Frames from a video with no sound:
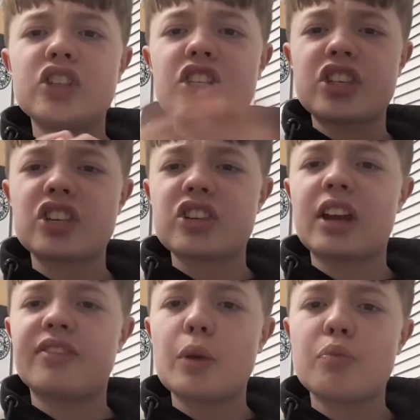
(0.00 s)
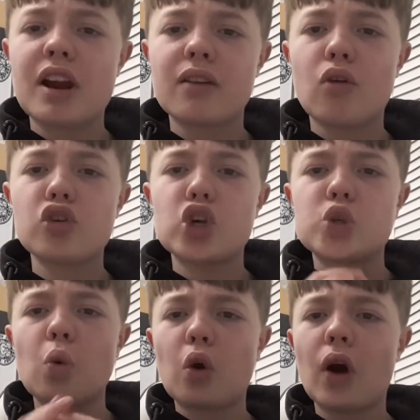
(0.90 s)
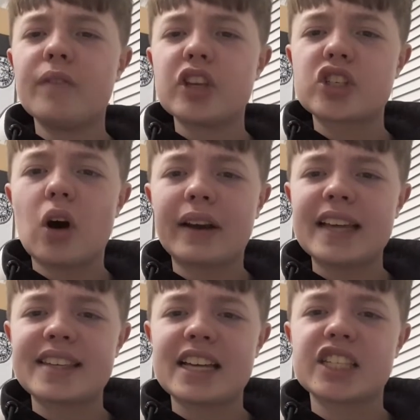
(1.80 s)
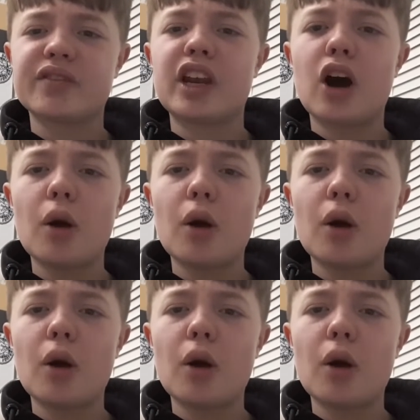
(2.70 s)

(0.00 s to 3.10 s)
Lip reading: So this is the side I think Brendan Rodgers will go to start against Aston Villa